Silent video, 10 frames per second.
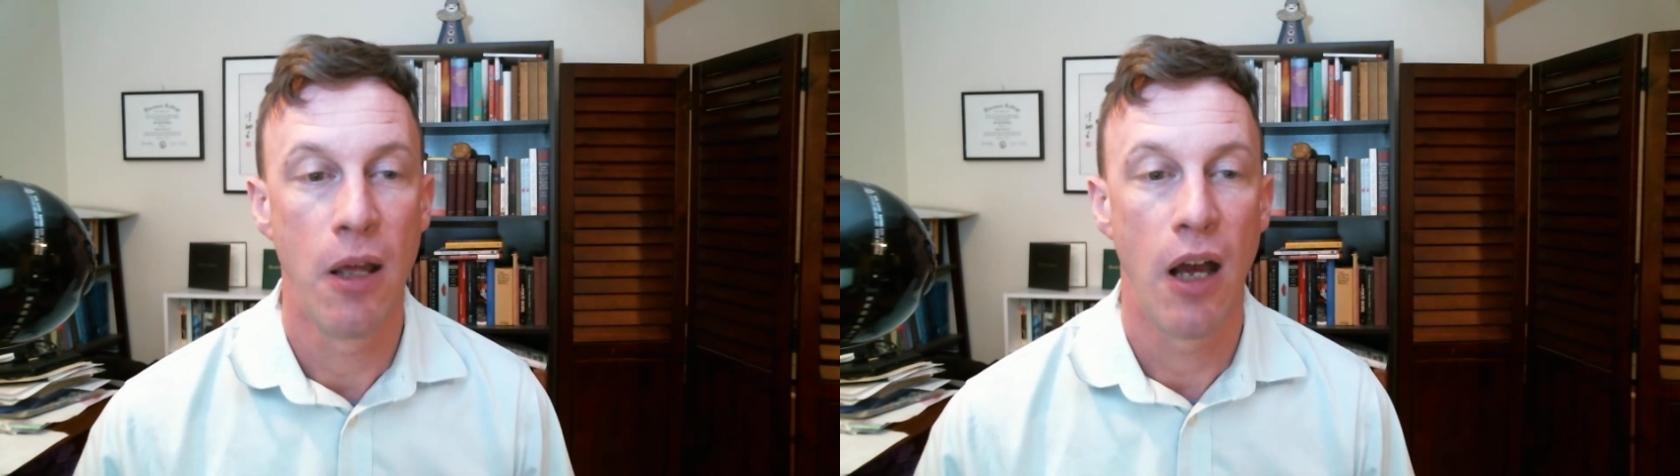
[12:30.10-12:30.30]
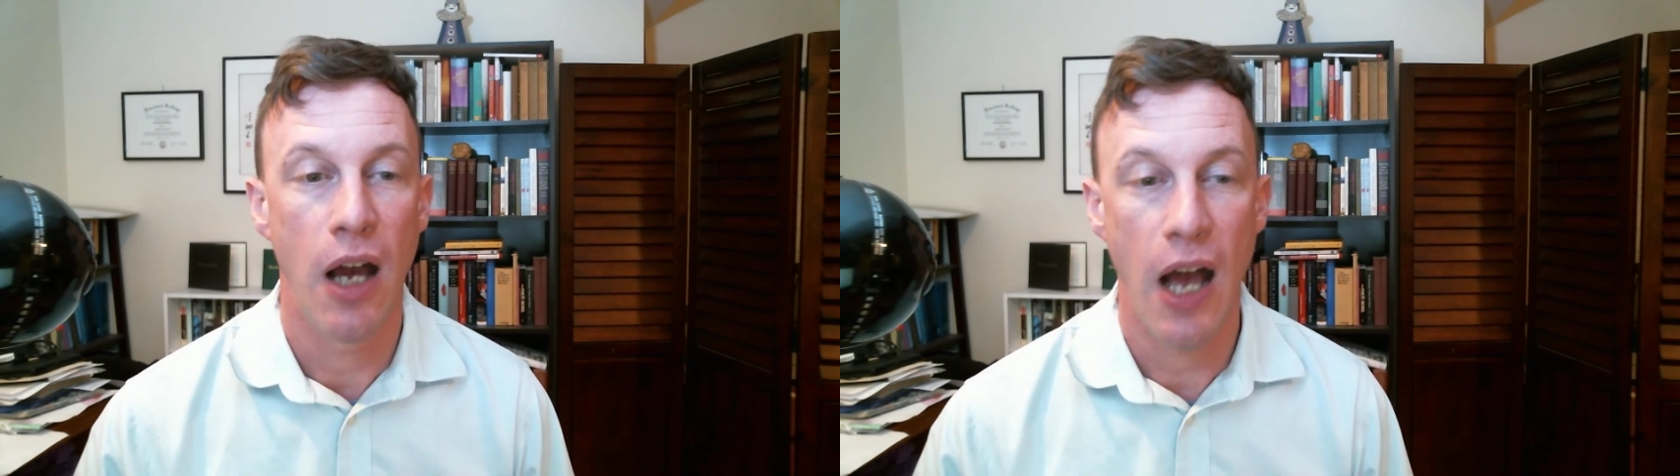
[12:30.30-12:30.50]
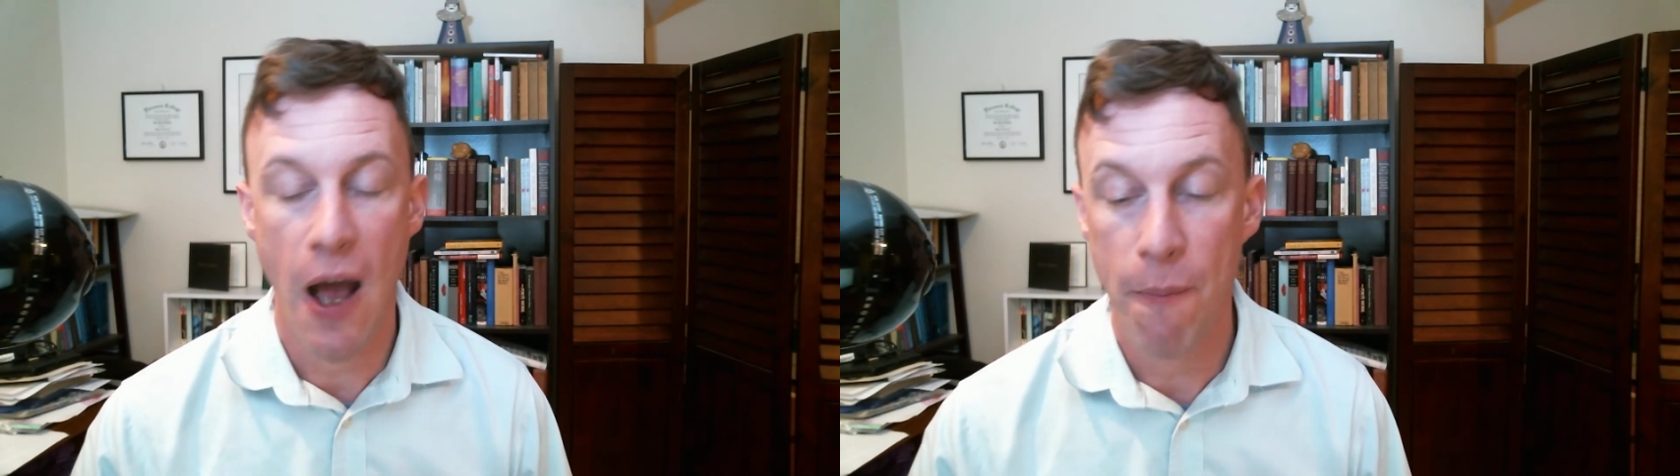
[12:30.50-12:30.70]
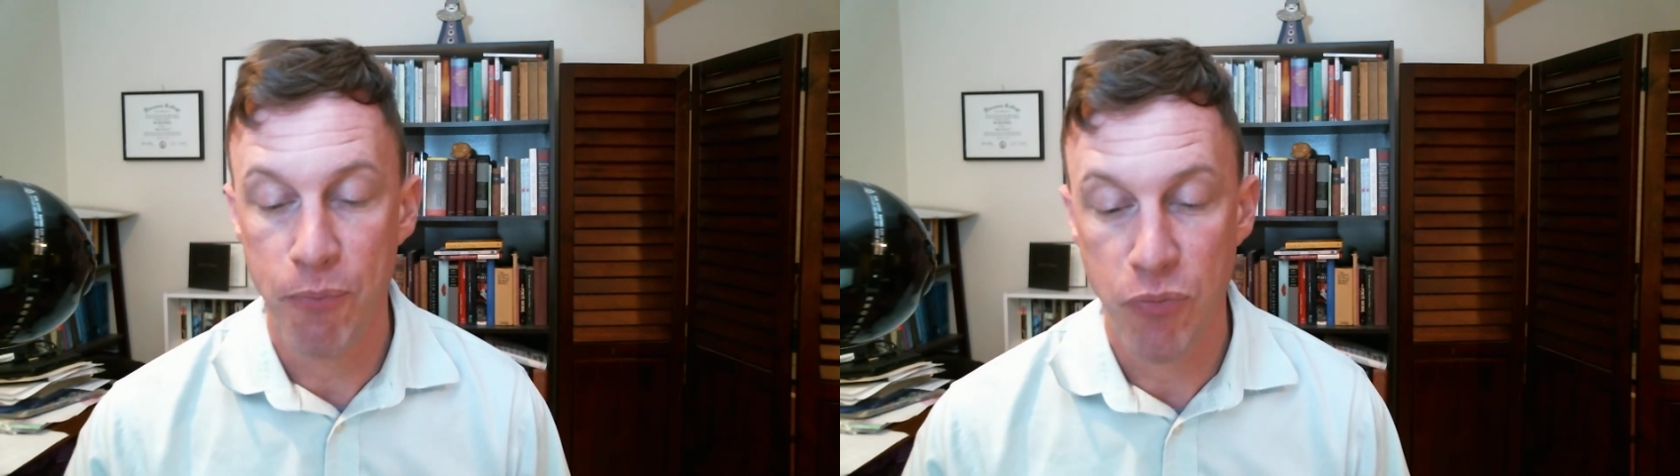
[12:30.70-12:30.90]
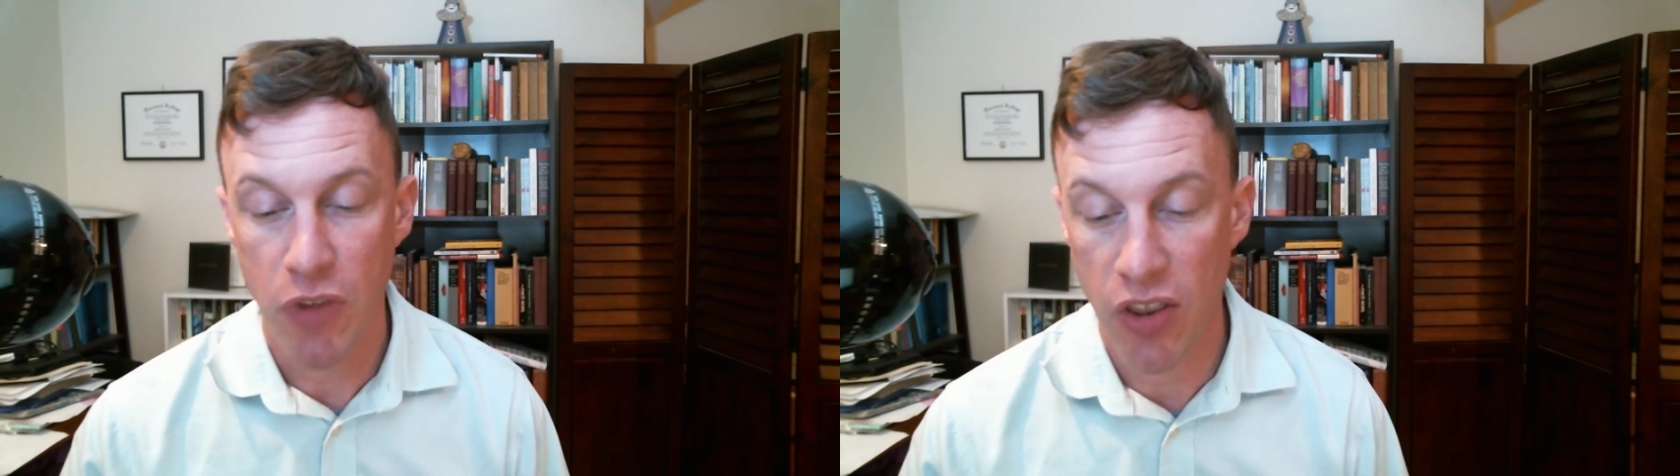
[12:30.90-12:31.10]
um,
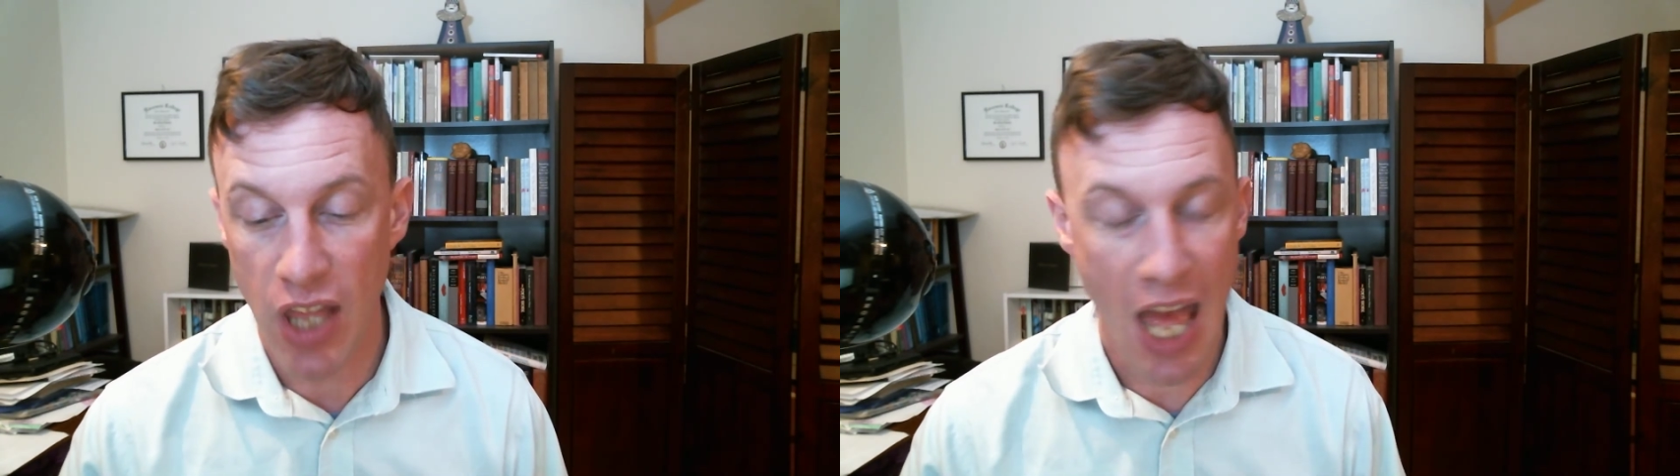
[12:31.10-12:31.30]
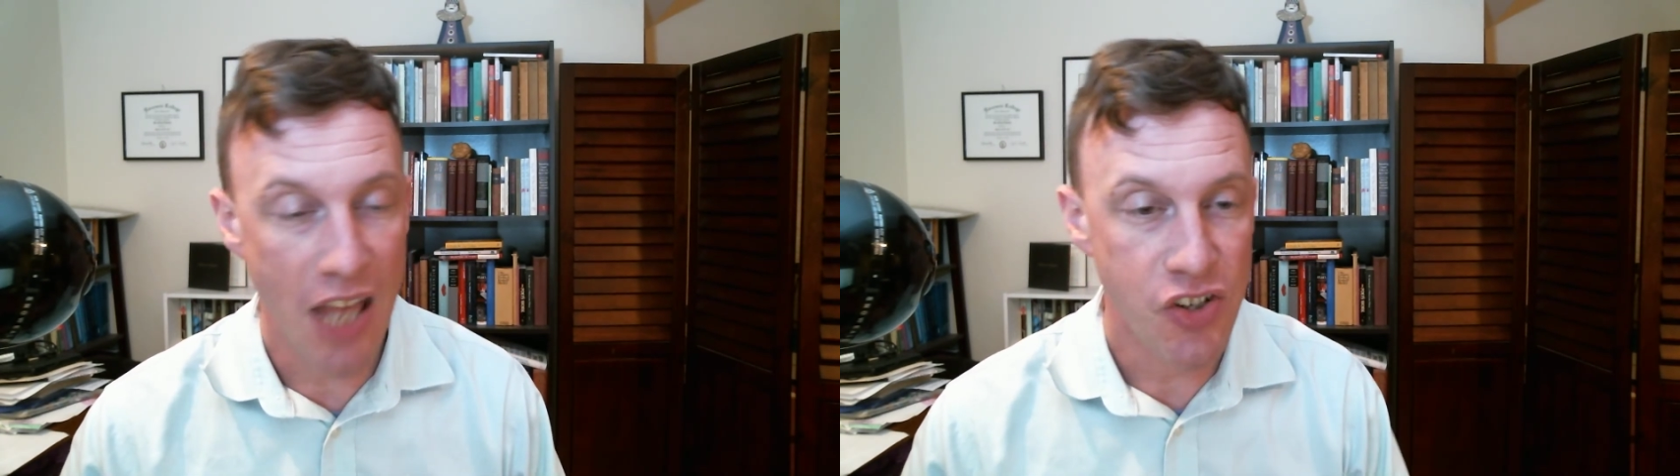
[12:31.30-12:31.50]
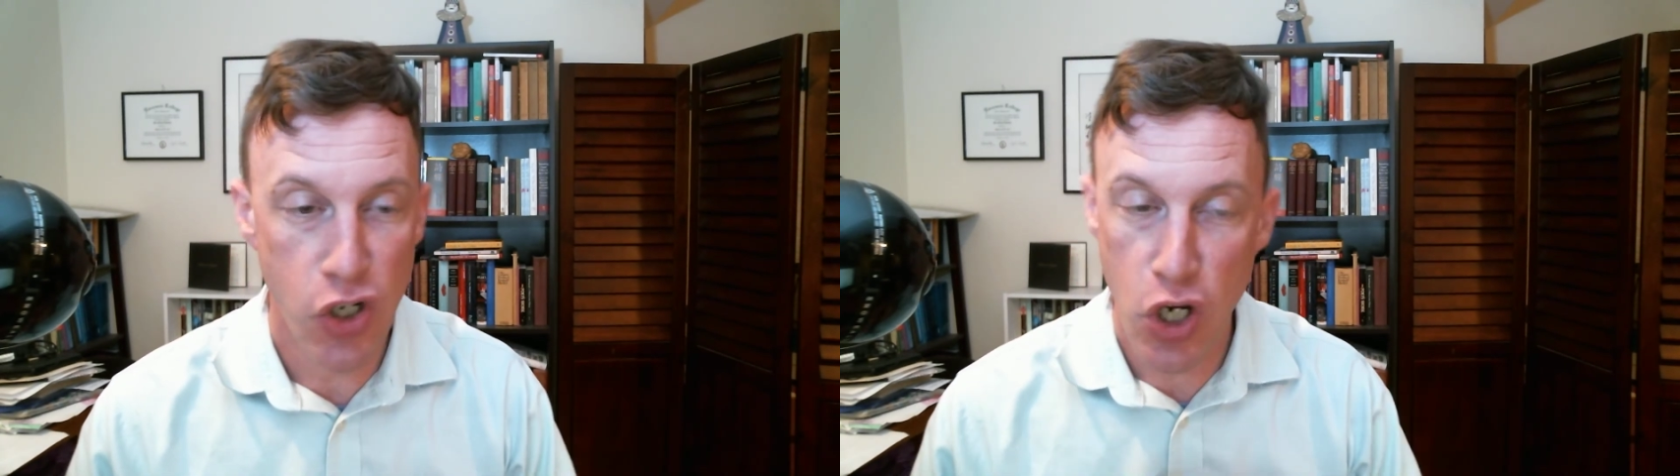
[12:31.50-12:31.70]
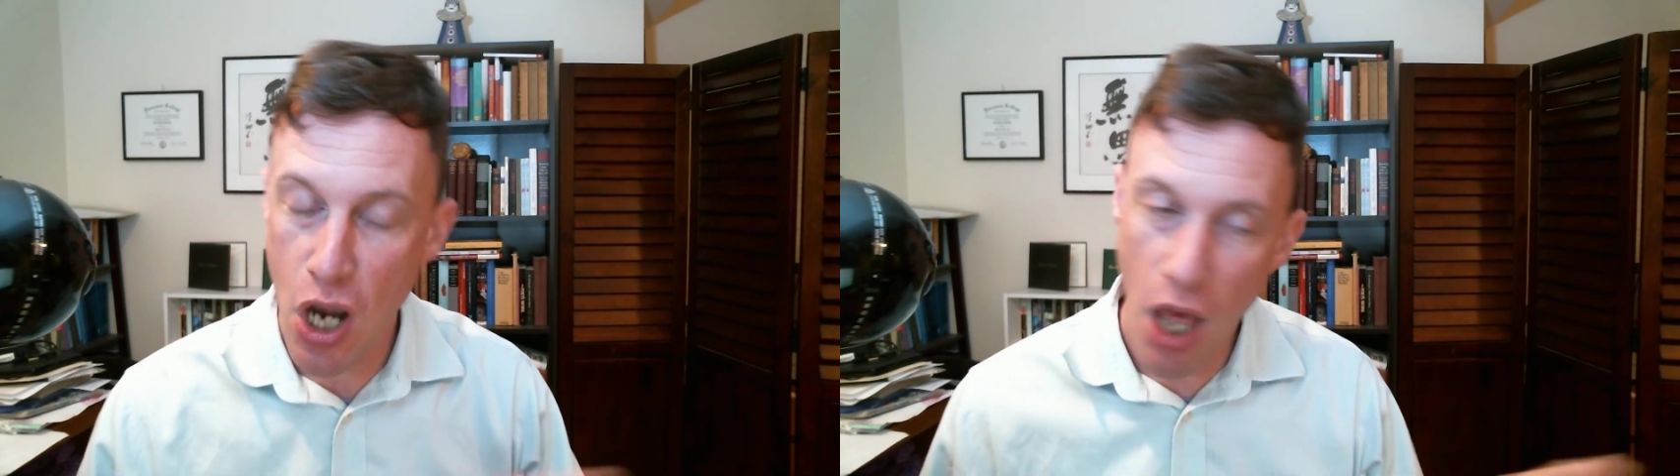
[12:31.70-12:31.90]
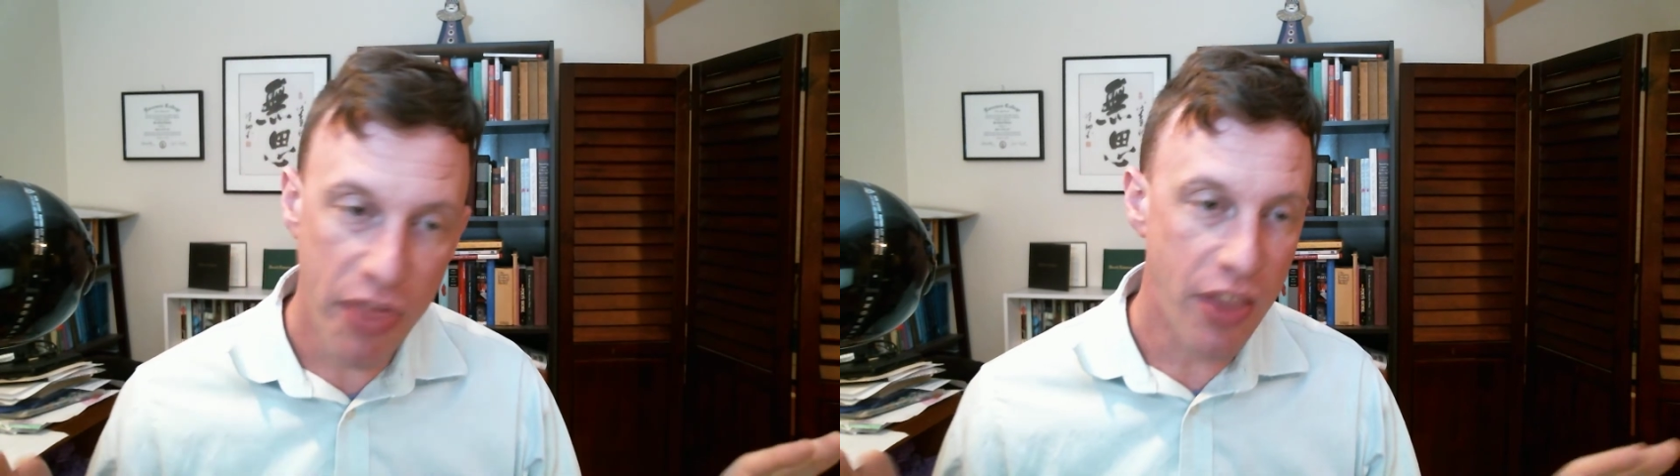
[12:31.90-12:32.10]
that has
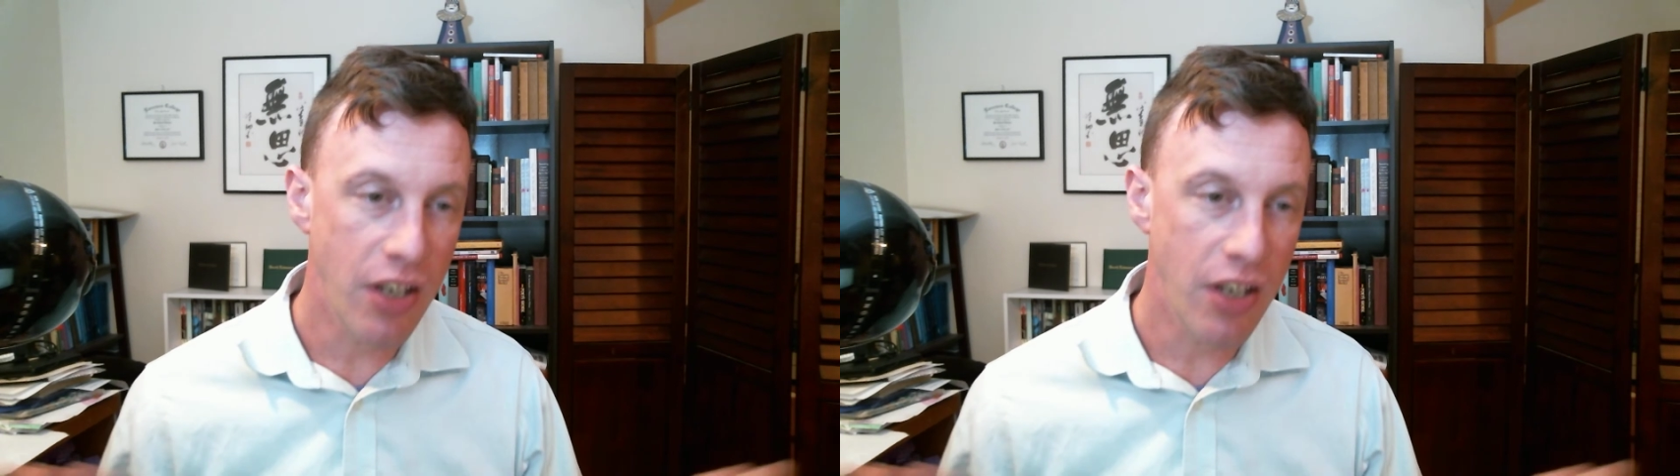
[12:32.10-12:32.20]
nothing